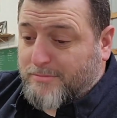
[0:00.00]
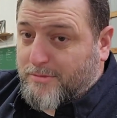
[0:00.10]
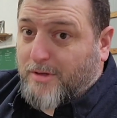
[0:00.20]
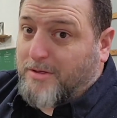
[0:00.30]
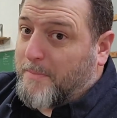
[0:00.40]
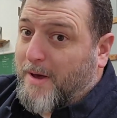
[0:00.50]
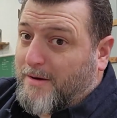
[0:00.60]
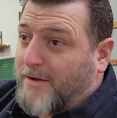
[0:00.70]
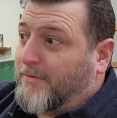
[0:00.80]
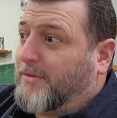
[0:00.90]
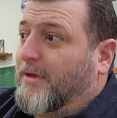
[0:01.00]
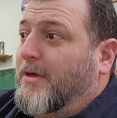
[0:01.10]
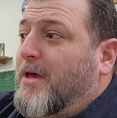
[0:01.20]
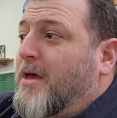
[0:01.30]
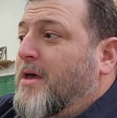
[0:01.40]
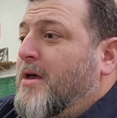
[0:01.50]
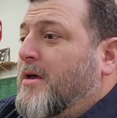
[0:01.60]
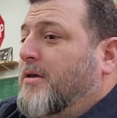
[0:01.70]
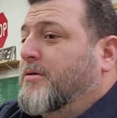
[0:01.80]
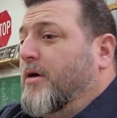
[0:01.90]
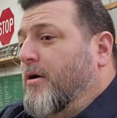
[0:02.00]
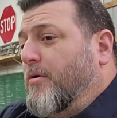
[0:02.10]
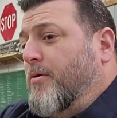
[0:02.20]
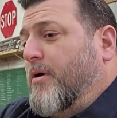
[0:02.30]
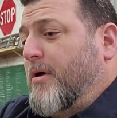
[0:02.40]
just about everything. So